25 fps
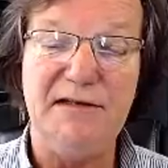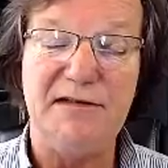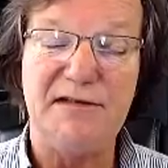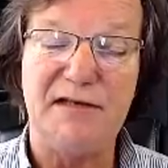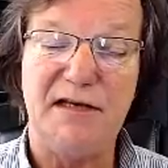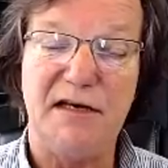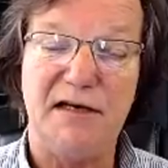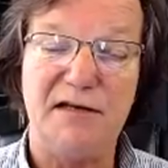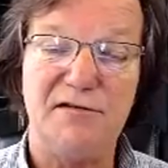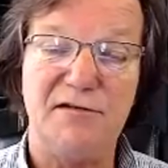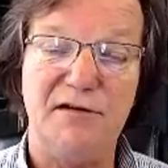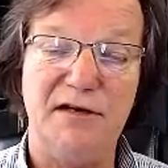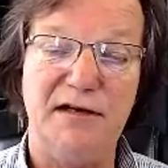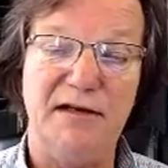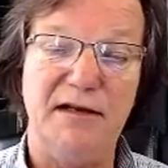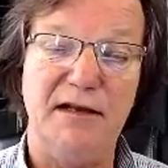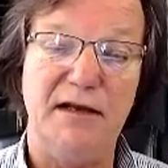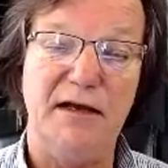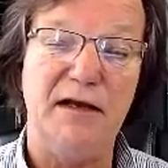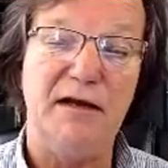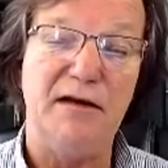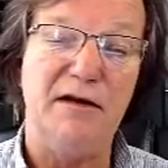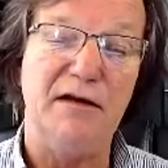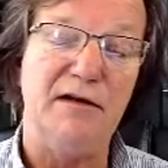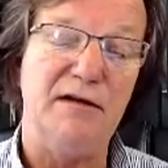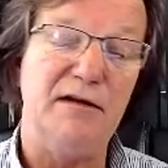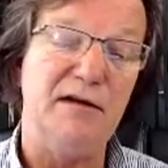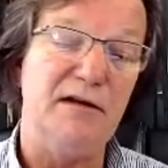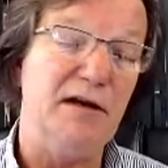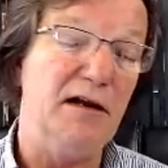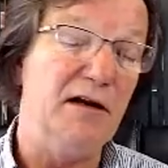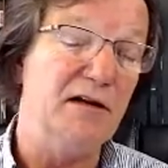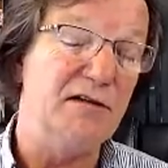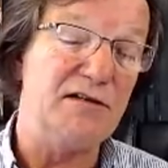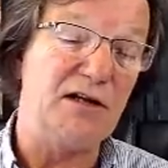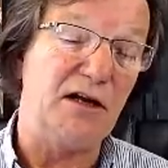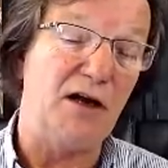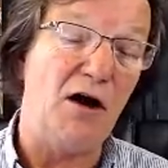century, and, and uh,
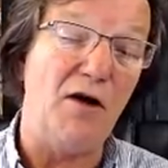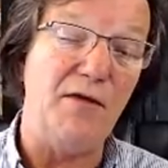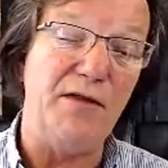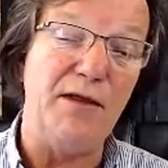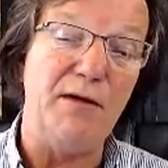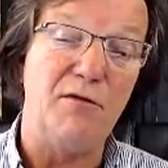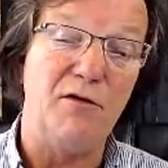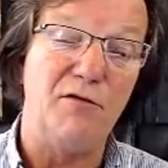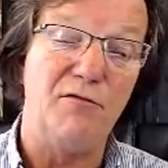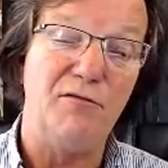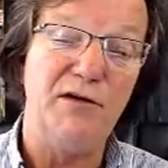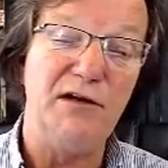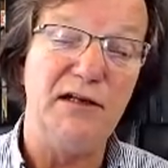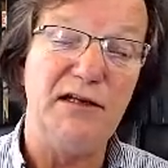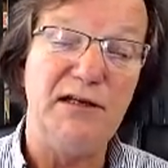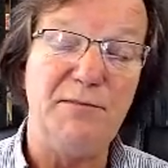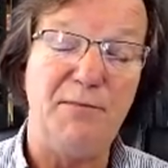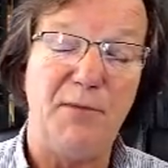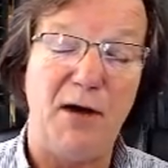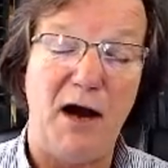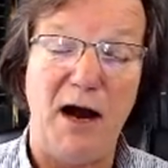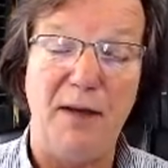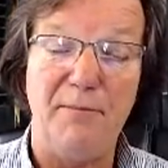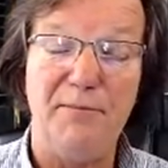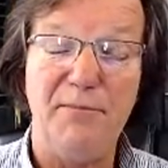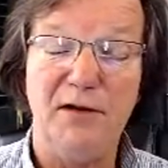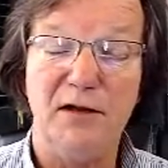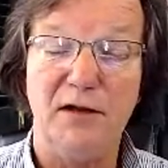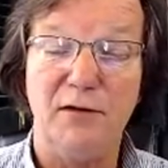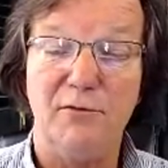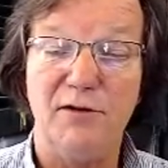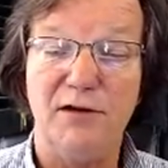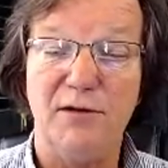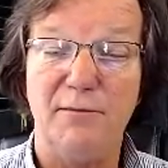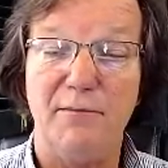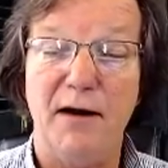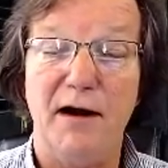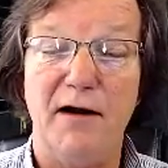years ago they were really popular
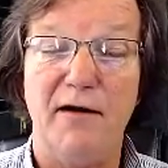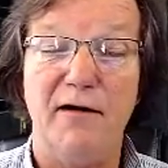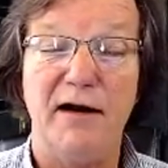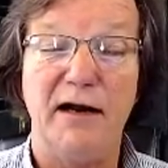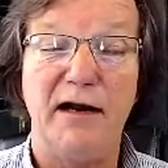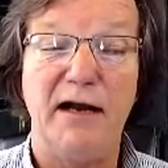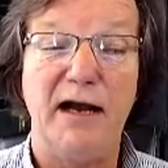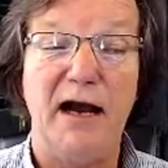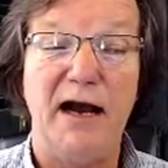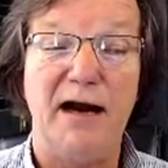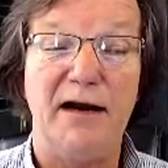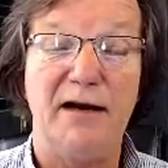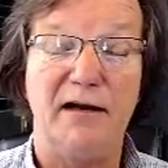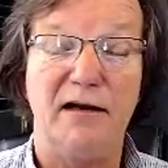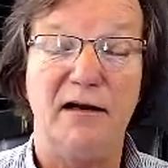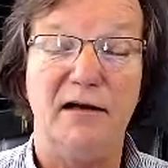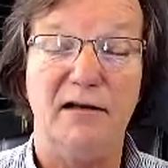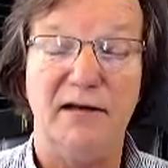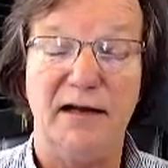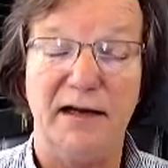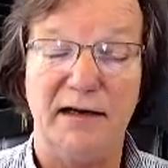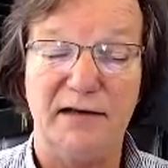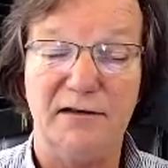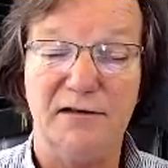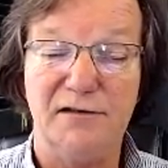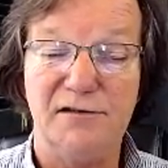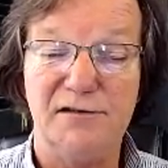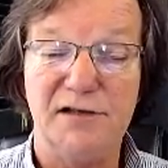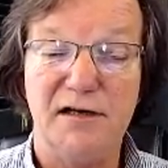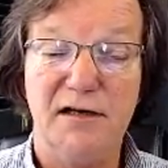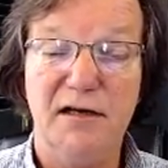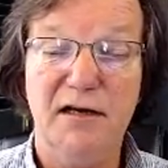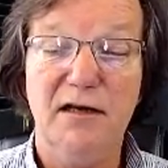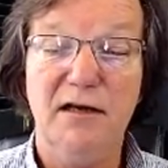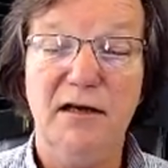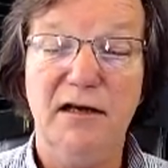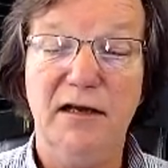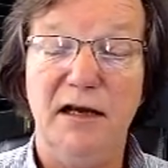with Americana collectors
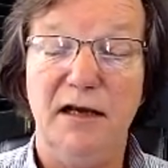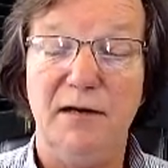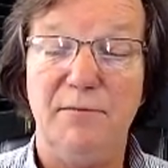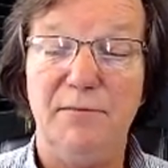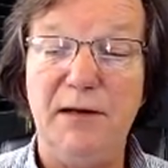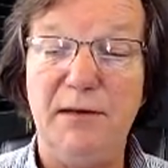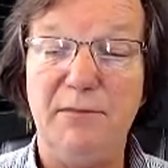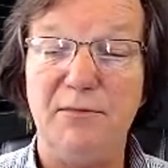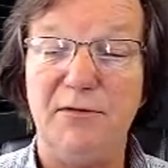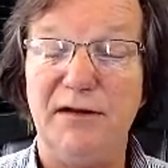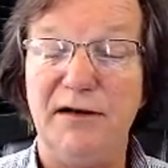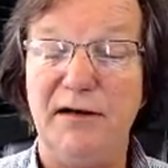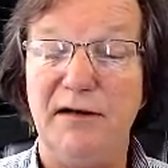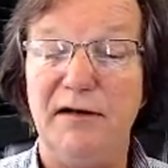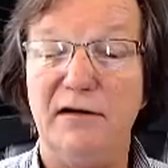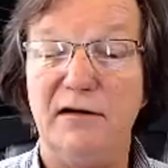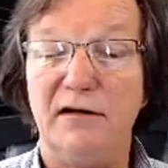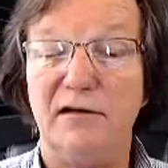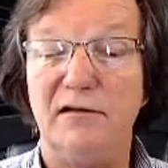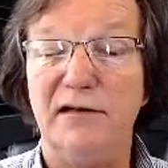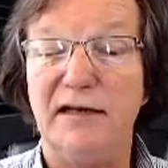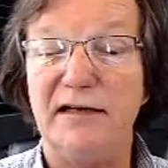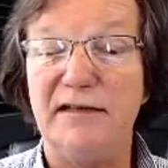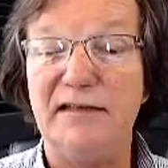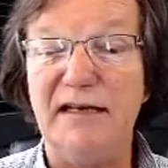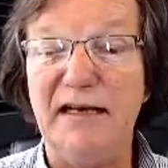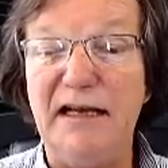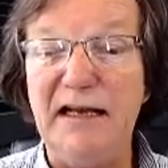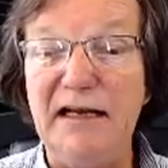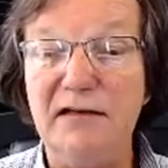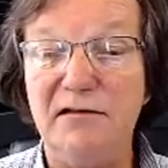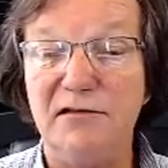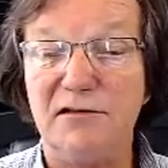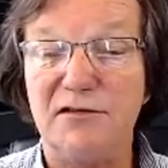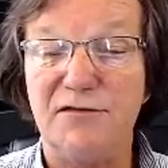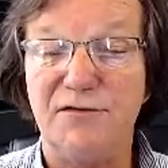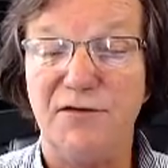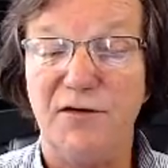and people that uh, collected
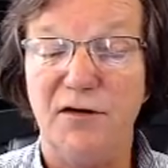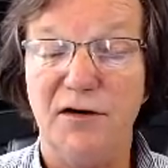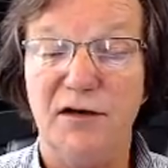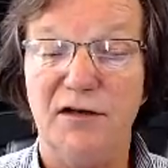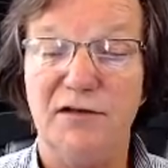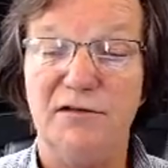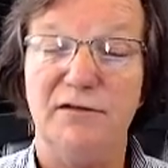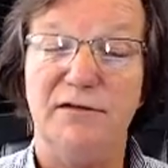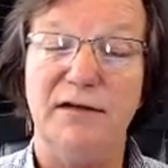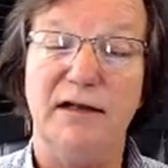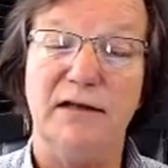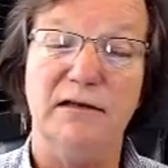English furniture.